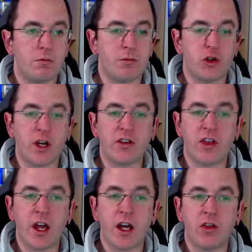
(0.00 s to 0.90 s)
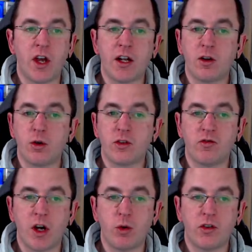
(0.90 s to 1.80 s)
besides that, that looks
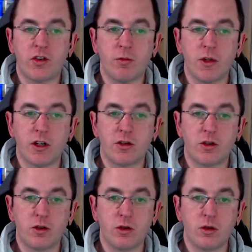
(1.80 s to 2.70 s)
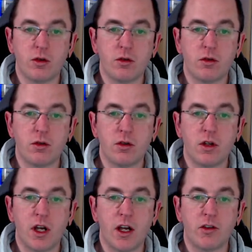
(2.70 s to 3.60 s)
very similar to
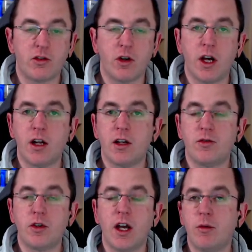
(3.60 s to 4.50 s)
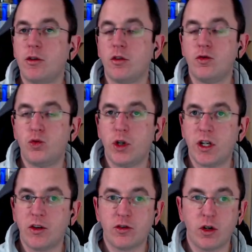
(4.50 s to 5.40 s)
SQL. If you're able to read
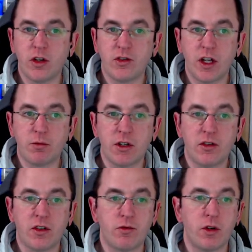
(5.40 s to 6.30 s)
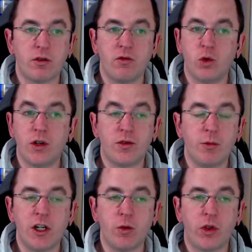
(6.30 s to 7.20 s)
SQL statements, if you're really
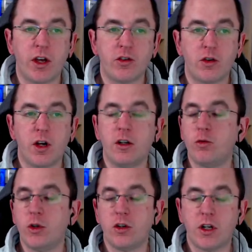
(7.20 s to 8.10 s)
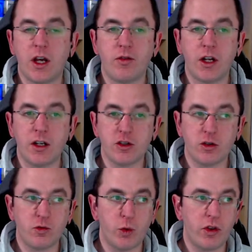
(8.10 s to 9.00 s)
familiar with SQL, you will not have any
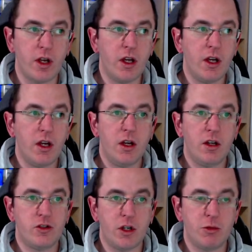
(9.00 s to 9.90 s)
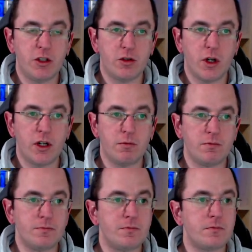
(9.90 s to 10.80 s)
issues with JPQL.
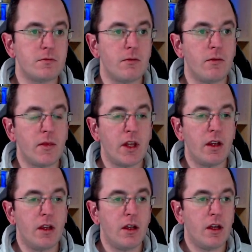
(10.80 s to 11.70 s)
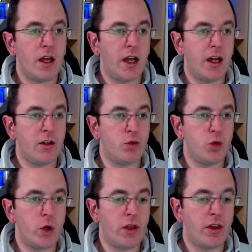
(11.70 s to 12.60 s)
And if we
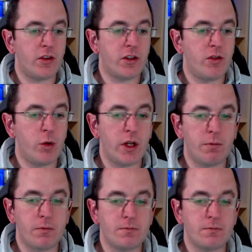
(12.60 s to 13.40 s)
run this query,